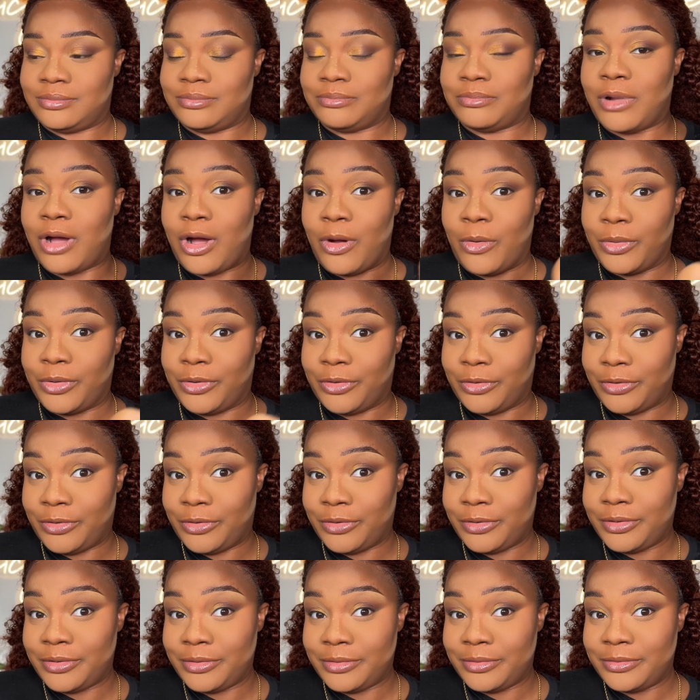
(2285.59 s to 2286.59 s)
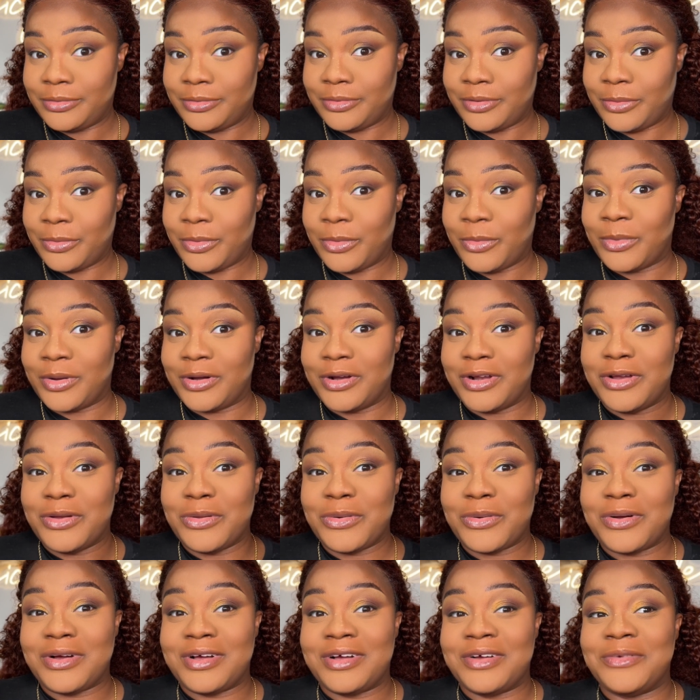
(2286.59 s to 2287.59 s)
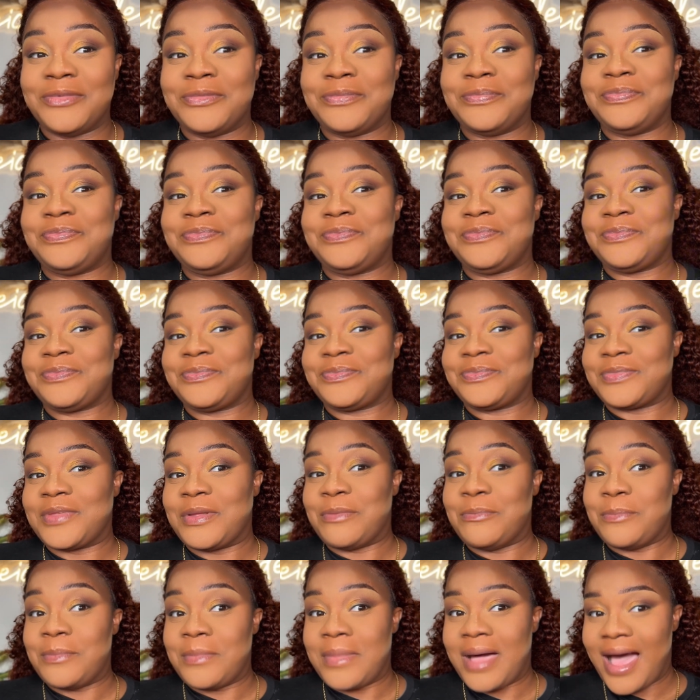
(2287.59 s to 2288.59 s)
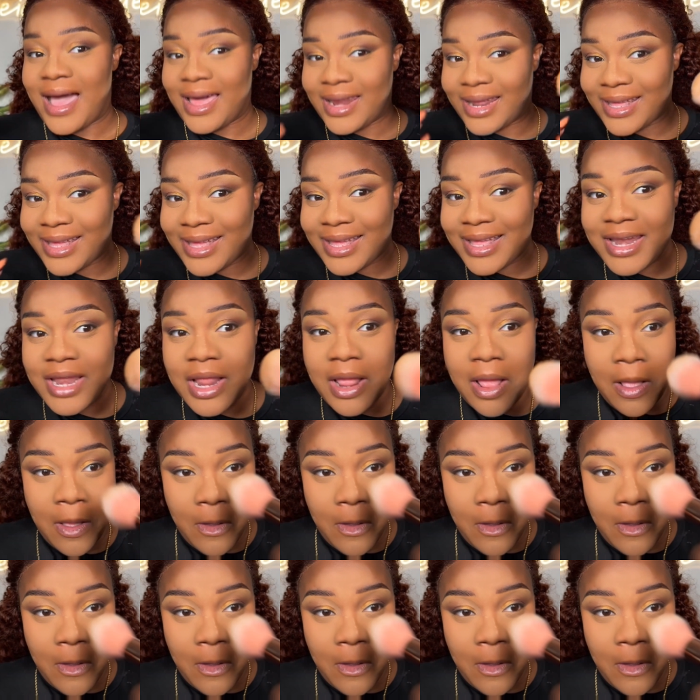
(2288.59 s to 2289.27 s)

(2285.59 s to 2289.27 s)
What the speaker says: powdered. We want to look matted.